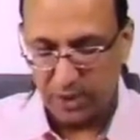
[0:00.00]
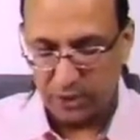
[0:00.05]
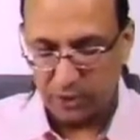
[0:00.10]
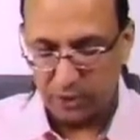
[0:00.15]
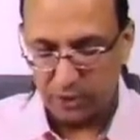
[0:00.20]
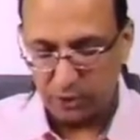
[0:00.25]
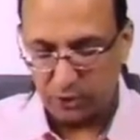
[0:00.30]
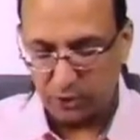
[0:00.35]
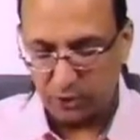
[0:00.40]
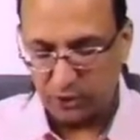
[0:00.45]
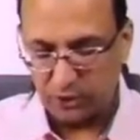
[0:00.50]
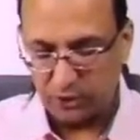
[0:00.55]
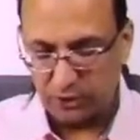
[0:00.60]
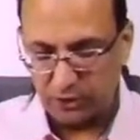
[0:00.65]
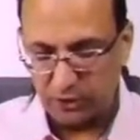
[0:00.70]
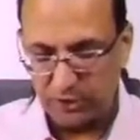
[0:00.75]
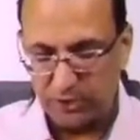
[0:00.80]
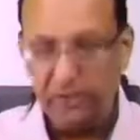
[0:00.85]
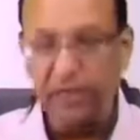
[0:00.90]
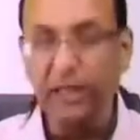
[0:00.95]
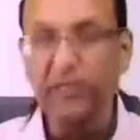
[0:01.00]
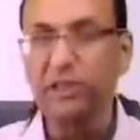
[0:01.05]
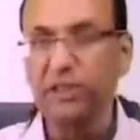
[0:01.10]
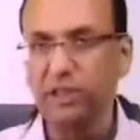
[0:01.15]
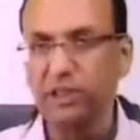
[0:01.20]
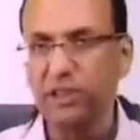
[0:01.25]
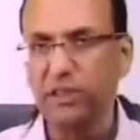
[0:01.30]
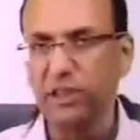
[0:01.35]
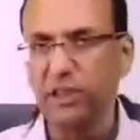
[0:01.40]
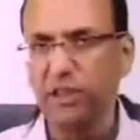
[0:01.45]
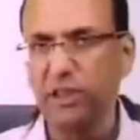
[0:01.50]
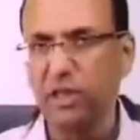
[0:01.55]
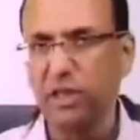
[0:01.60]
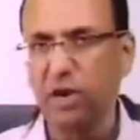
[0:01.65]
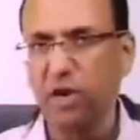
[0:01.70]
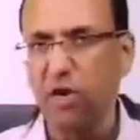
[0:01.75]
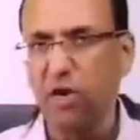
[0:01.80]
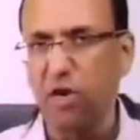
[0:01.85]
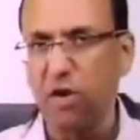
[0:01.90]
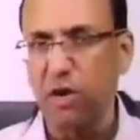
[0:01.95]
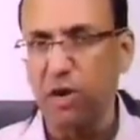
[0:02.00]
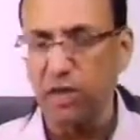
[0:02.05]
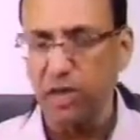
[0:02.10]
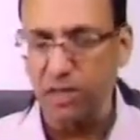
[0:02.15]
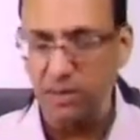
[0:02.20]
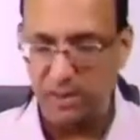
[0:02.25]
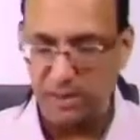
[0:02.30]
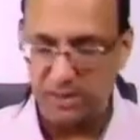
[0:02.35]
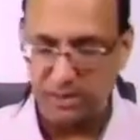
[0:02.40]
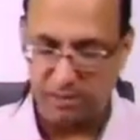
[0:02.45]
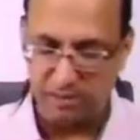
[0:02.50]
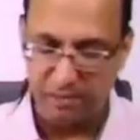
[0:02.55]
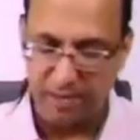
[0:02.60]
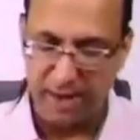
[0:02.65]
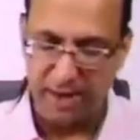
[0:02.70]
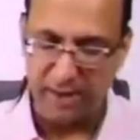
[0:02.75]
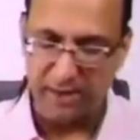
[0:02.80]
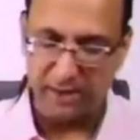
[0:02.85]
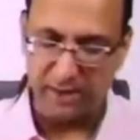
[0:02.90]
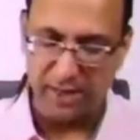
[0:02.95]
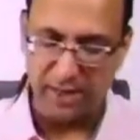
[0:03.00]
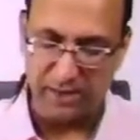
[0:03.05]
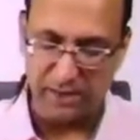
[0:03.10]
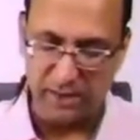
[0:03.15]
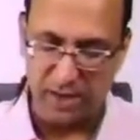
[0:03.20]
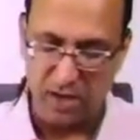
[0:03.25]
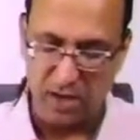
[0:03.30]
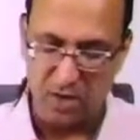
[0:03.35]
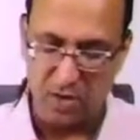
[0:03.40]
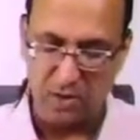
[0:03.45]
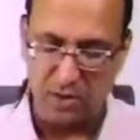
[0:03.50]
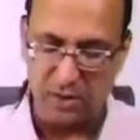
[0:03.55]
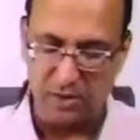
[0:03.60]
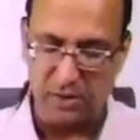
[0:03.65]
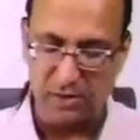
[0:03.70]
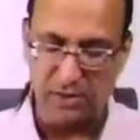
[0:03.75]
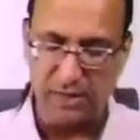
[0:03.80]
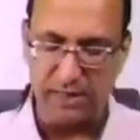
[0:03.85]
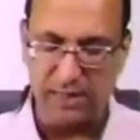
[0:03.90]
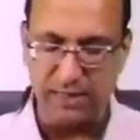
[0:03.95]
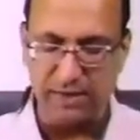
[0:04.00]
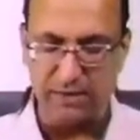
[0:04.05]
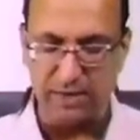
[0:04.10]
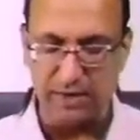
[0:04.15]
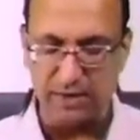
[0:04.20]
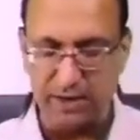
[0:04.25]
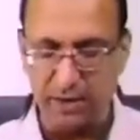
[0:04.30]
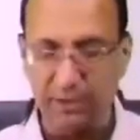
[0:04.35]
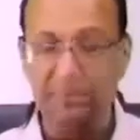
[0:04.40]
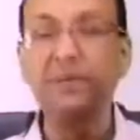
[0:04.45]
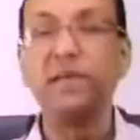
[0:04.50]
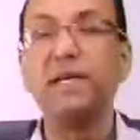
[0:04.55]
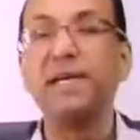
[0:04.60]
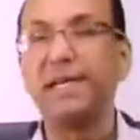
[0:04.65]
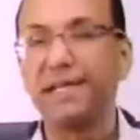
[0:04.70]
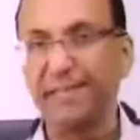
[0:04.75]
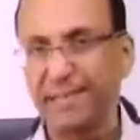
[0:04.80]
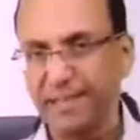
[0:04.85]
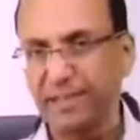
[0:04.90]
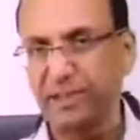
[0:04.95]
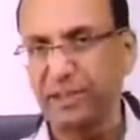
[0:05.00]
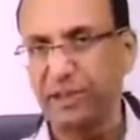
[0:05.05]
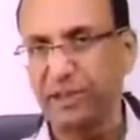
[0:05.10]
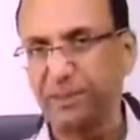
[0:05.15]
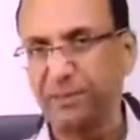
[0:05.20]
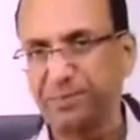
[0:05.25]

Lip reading: So touch sensation, touching the cornea, this main sensory nucleus is activated. Yes.